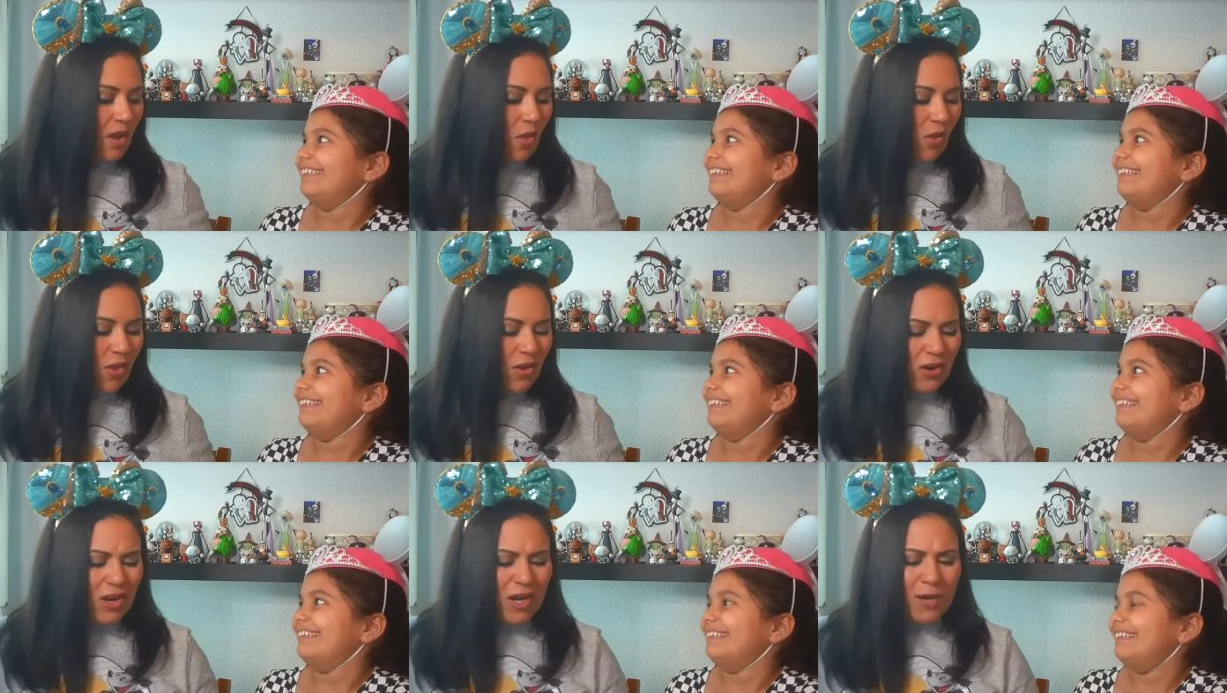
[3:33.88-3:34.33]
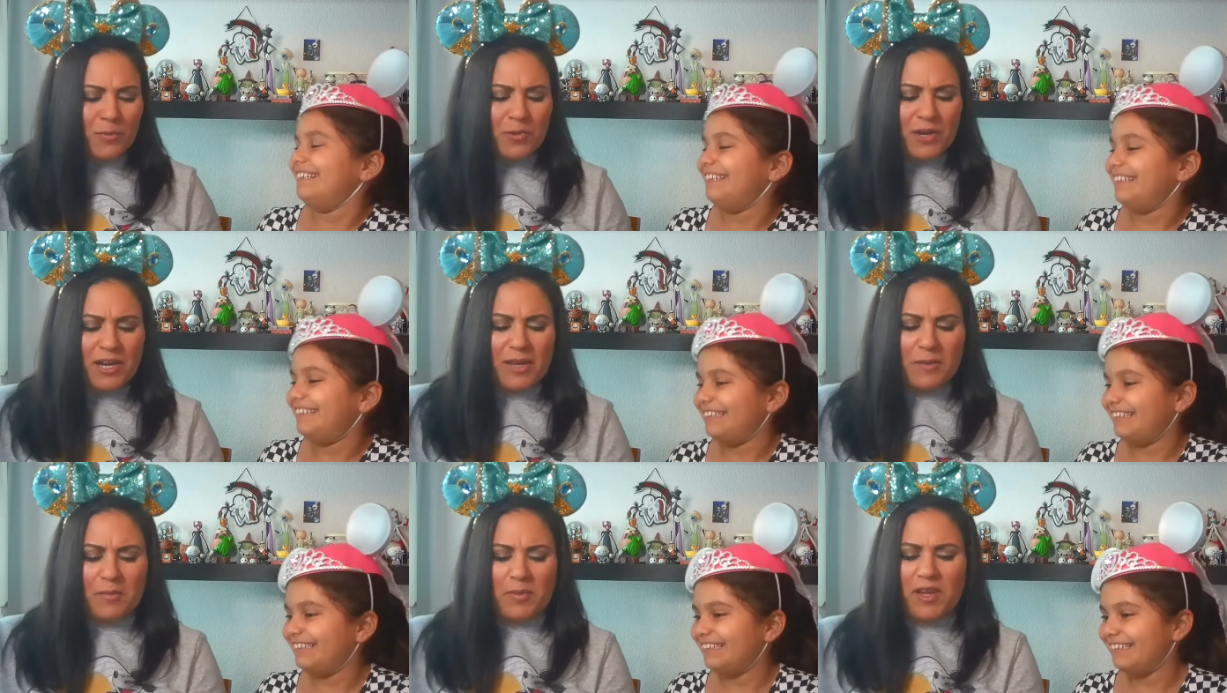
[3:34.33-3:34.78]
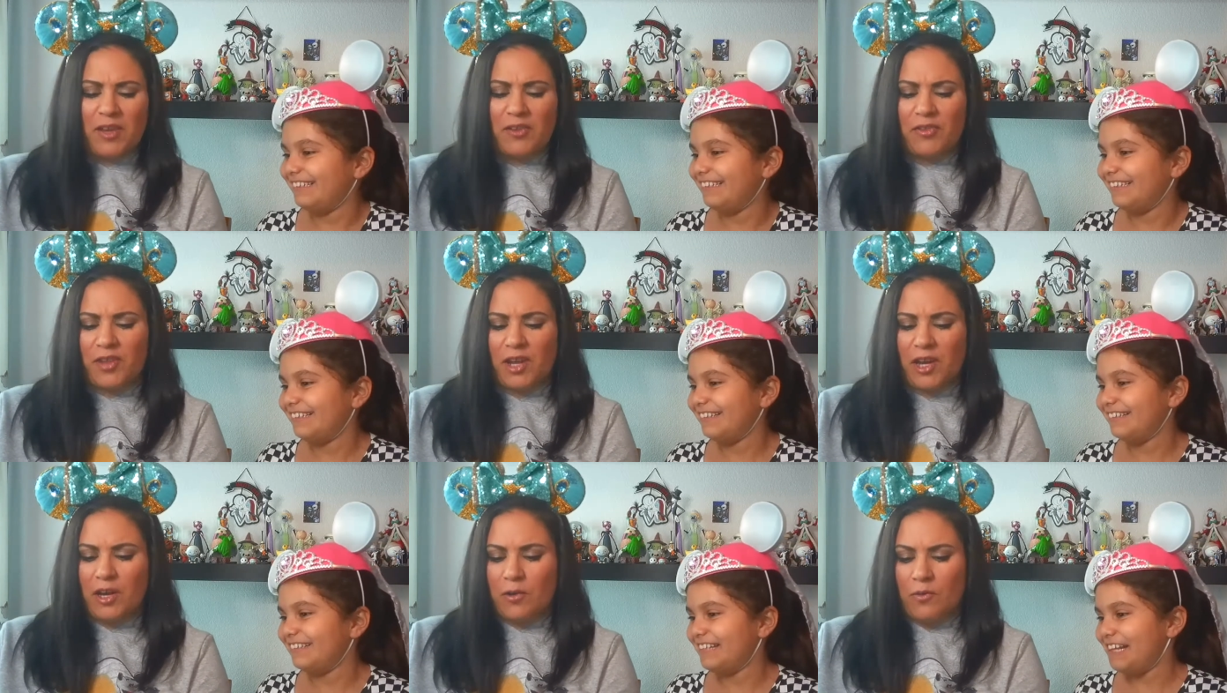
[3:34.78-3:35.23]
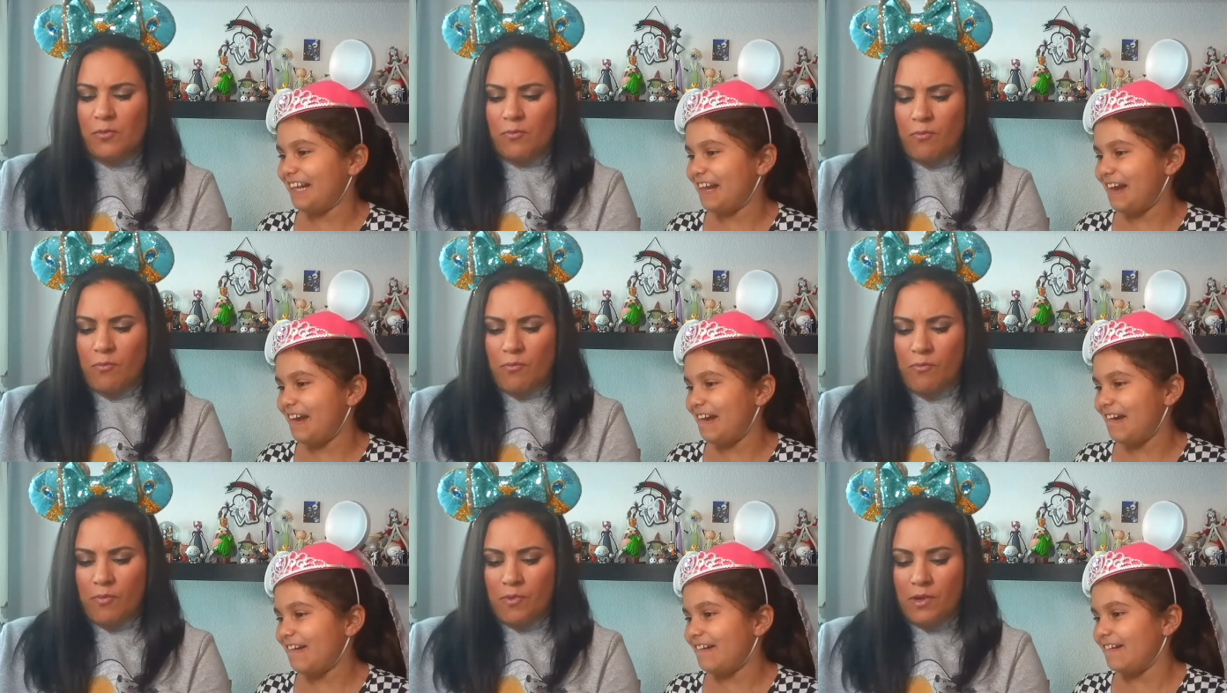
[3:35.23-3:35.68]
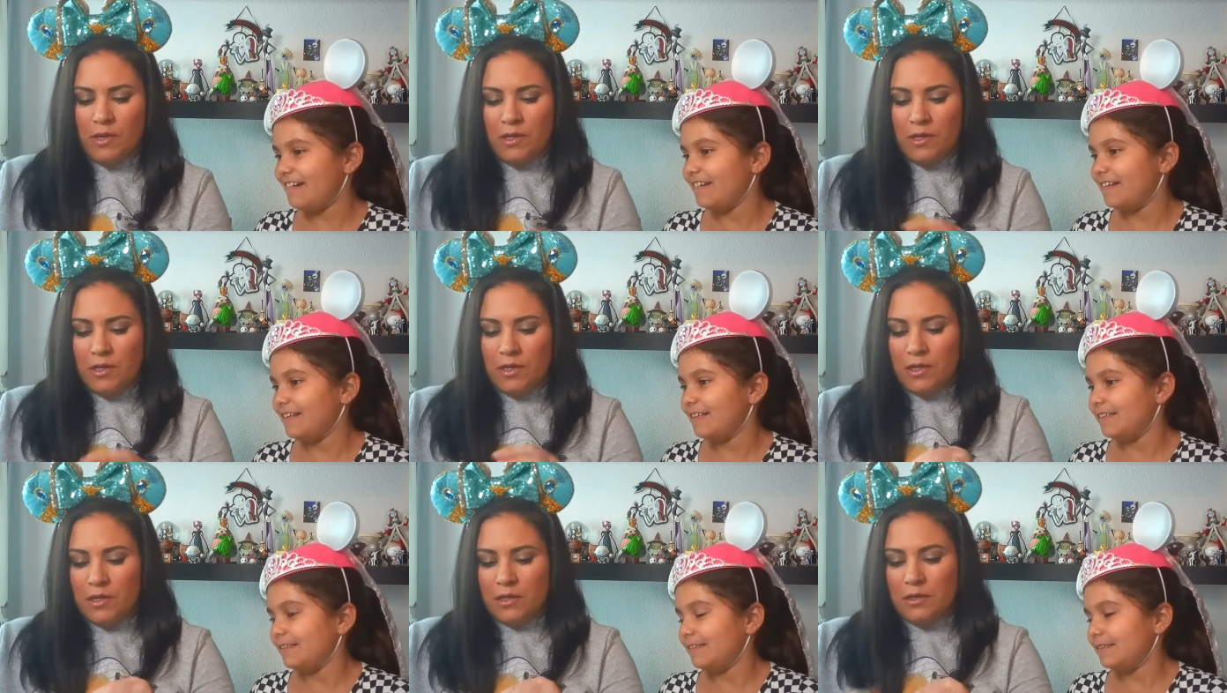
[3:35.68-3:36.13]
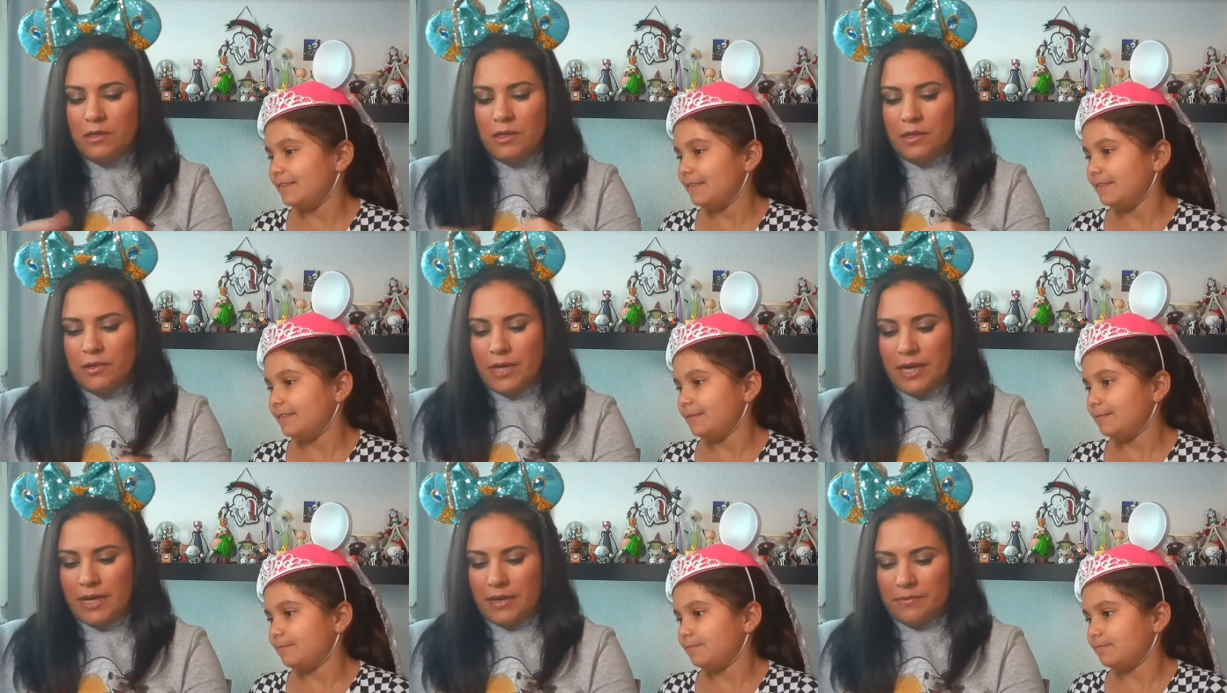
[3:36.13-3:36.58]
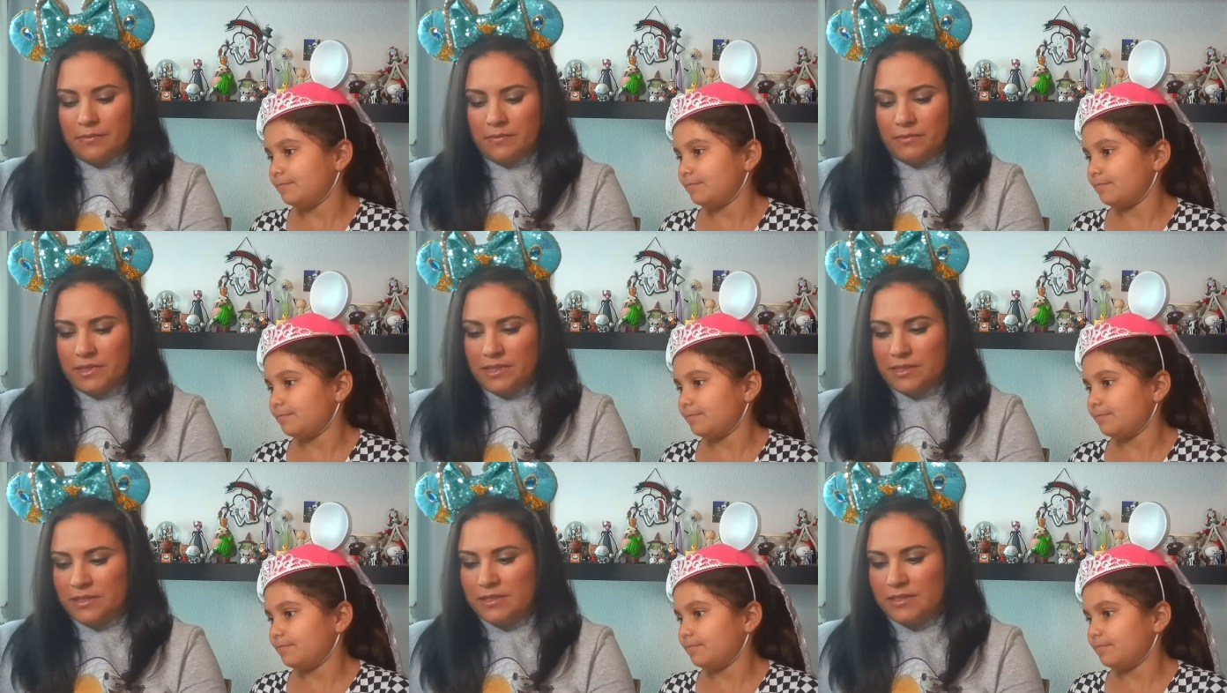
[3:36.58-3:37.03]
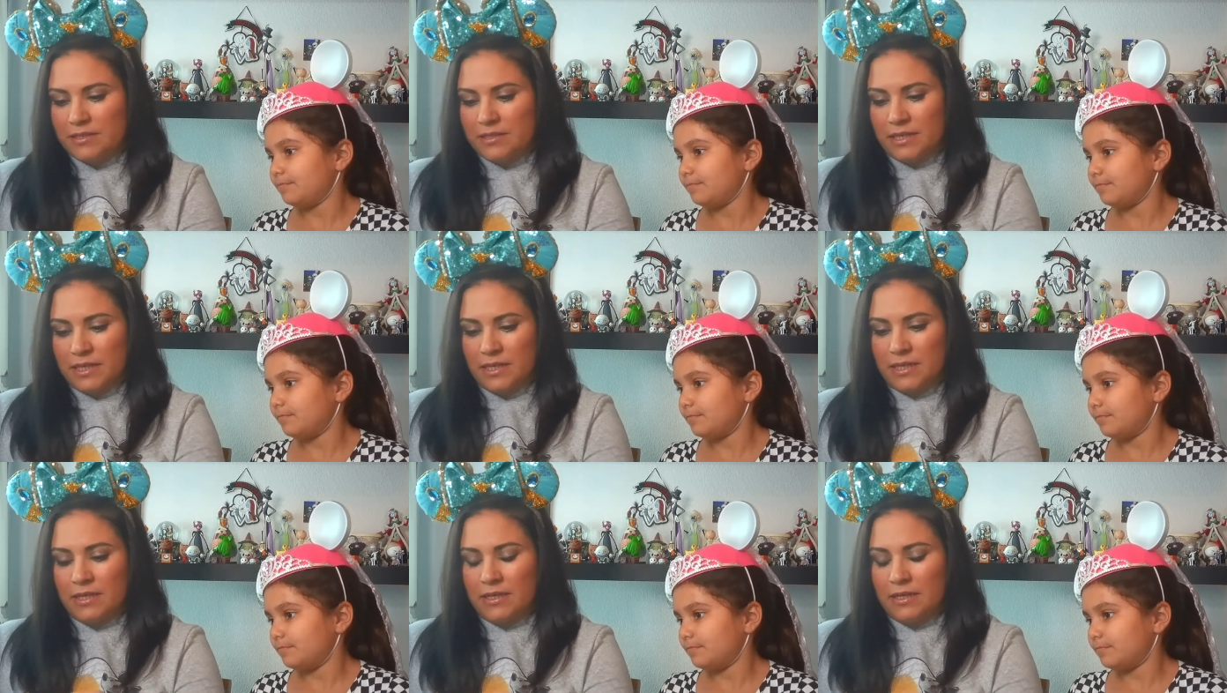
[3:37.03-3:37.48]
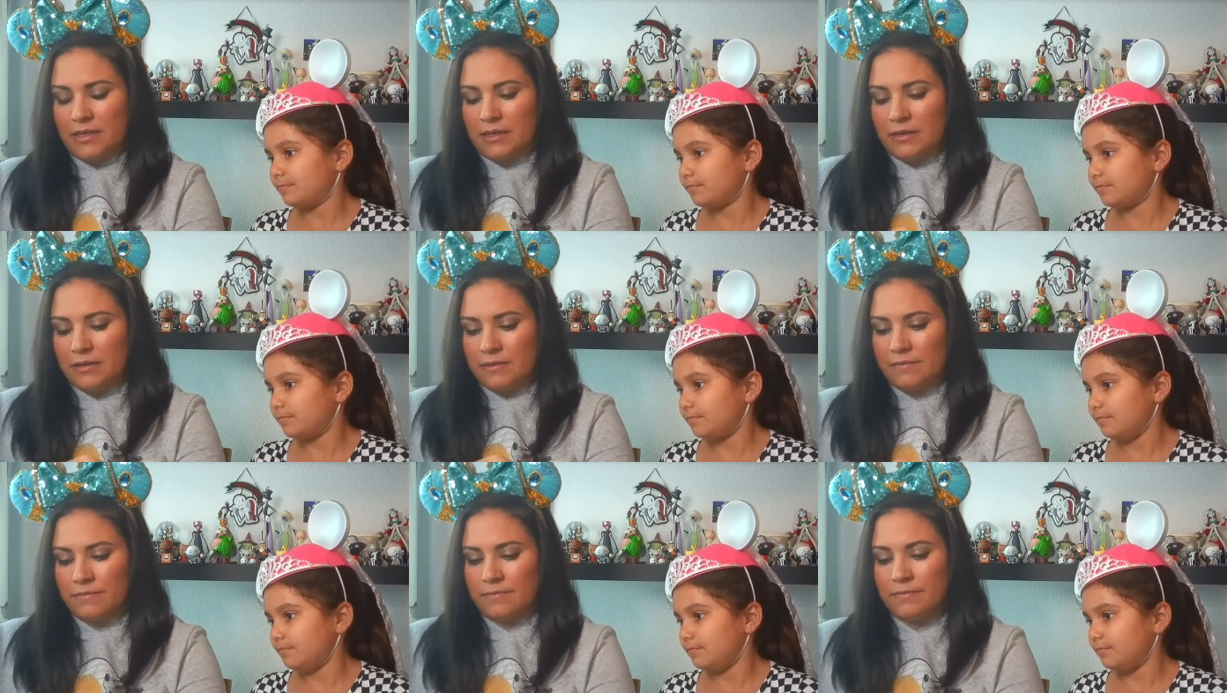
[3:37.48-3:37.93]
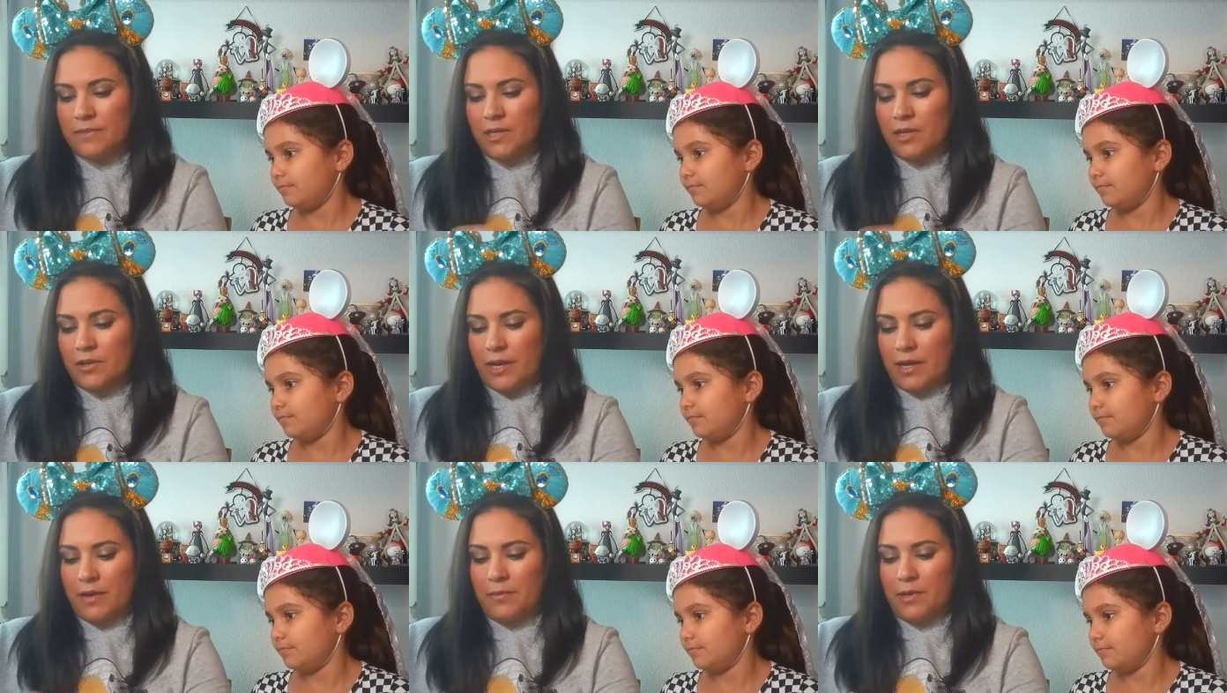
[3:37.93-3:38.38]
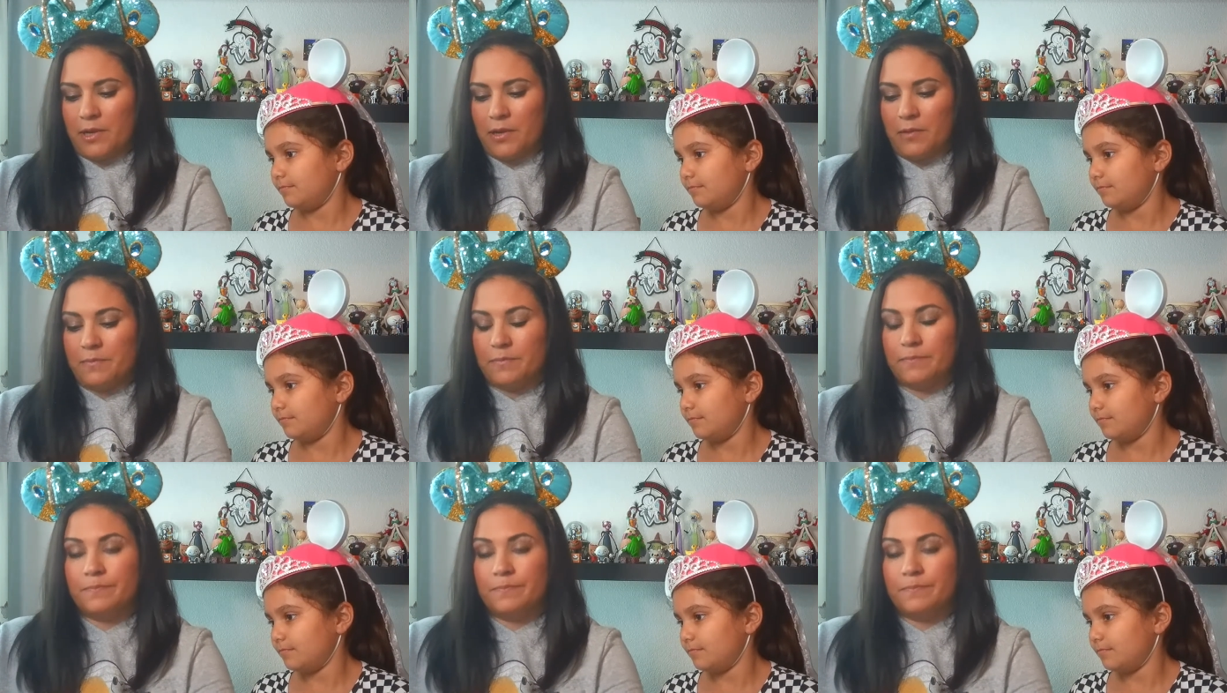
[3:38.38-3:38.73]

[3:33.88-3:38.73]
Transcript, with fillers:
Speaker 1: They're all pretty big, though. All right, let's see here. Okay, here we go.